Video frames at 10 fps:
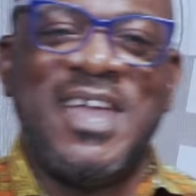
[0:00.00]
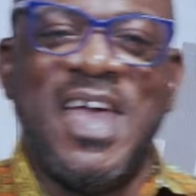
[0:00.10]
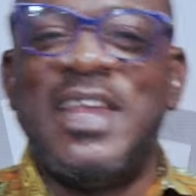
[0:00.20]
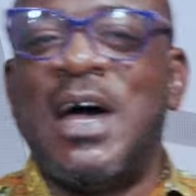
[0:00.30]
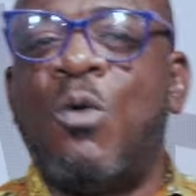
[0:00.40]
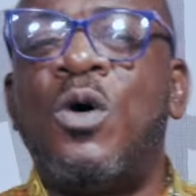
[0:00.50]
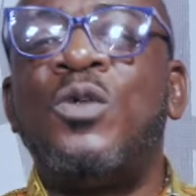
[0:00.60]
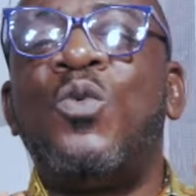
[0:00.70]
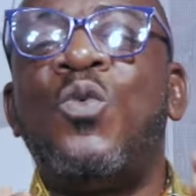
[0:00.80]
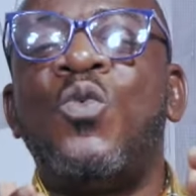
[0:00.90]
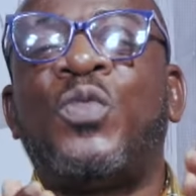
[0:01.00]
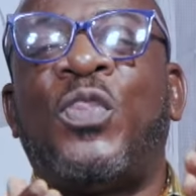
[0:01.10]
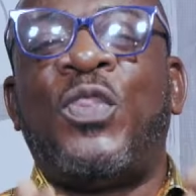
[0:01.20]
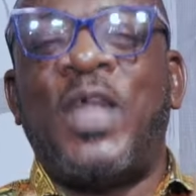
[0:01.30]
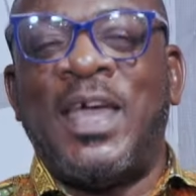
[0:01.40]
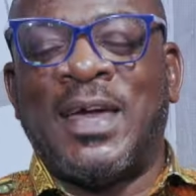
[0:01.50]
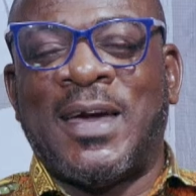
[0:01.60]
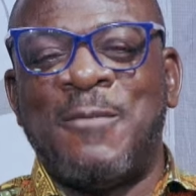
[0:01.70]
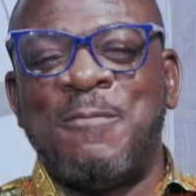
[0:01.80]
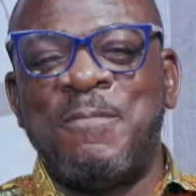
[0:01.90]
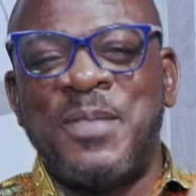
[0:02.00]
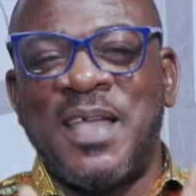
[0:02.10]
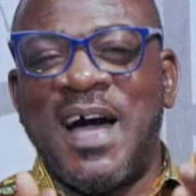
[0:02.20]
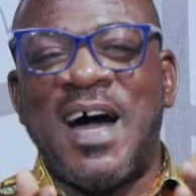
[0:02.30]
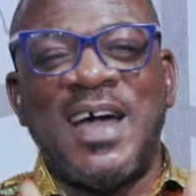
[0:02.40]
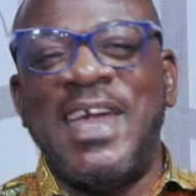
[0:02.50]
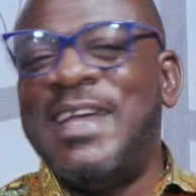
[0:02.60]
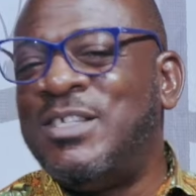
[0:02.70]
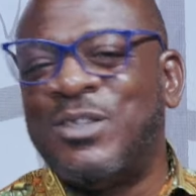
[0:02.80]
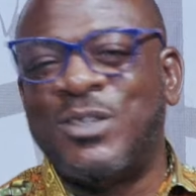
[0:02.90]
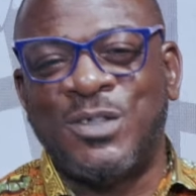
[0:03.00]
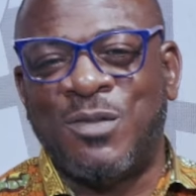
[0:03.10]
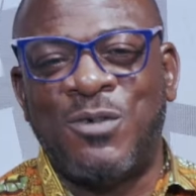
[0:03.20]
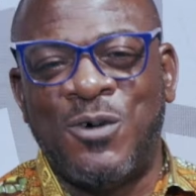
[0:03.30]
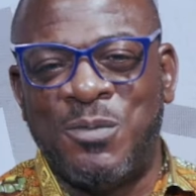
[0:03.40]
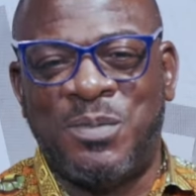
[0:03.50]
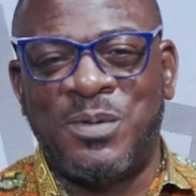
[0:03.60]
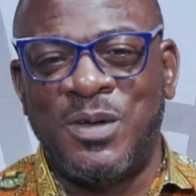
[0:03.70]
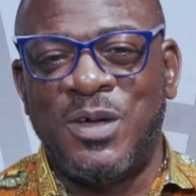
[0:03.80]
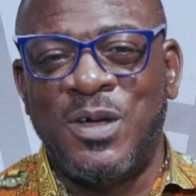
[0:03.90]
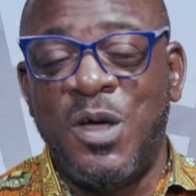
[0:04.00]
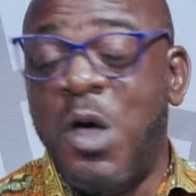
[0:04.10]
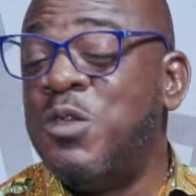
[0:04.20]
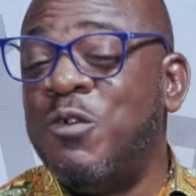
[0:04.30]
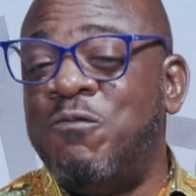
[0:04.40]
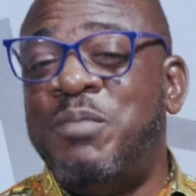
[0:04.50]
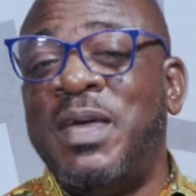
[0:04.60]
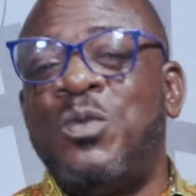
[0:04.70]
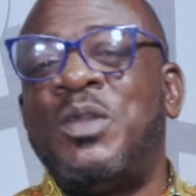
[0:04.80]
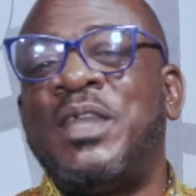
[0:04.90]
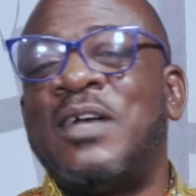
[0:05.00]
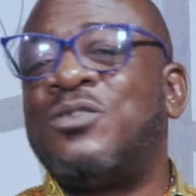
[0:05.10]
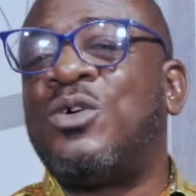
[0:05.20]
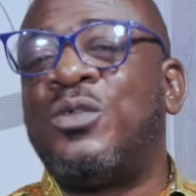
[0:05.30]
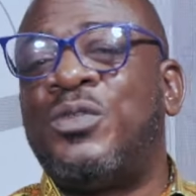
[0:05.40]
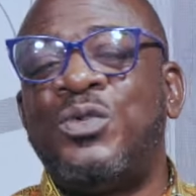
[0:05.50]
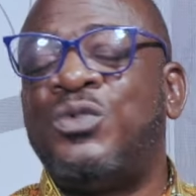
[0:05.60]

And I want to thank our angels of hope. You've been with us all through